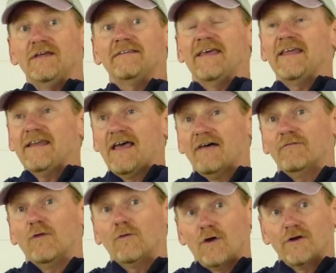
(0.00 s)
tend to have
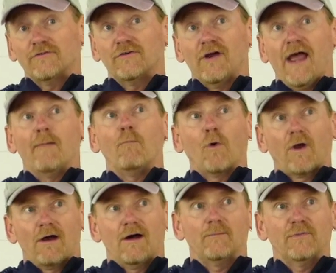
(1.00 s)
the larger and more
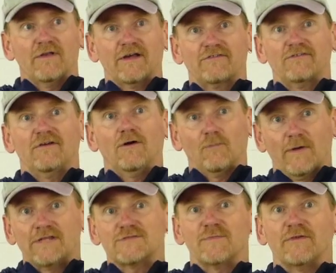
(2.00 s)
complex
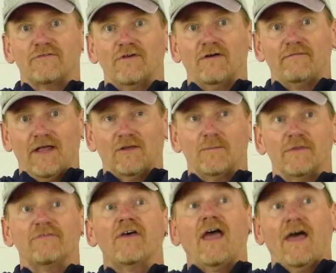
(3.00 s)
arrangements of
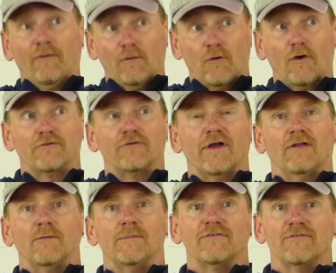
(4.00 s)
elements and the larger
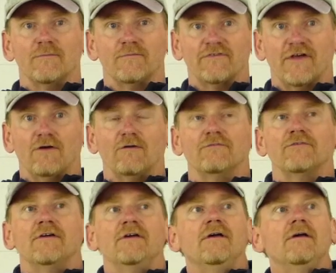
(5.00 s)
elements themselves.